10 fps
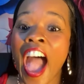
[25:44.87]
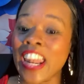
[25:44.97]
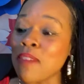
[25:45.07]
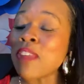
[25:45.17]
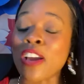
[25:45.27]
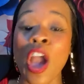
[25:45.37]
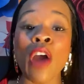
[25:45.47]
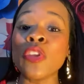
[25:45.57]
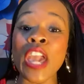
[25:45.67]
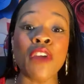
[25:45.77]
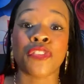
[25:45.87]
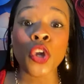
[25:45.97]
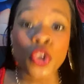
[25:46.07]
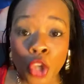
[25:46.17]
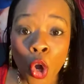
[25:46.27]
And I'm like, Elmi, if
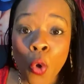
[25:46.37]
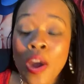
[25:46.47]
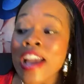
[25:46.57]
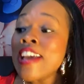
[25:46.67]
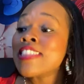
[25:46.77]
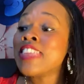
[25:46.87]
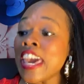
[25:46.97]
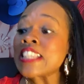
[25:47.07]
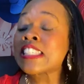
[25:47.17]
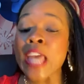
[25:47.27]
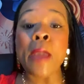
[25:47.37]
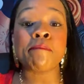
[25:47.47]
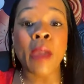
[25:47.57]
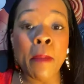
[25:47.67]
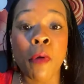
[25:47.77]
you knew, these same
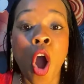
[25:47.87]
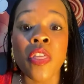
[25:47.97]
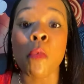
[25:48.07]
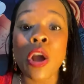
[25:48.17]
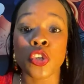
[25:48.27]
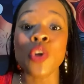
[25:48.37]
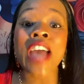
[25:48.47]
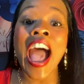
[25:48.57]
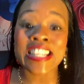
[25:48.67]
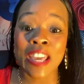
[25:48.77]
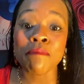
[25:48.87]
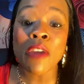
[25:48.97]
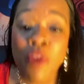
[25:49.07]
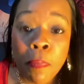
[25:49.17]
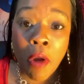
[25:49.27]
people are the ones who was asking
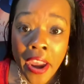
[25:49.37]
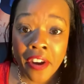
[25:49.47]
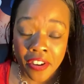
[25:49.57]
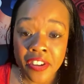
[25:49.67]
me for prayer.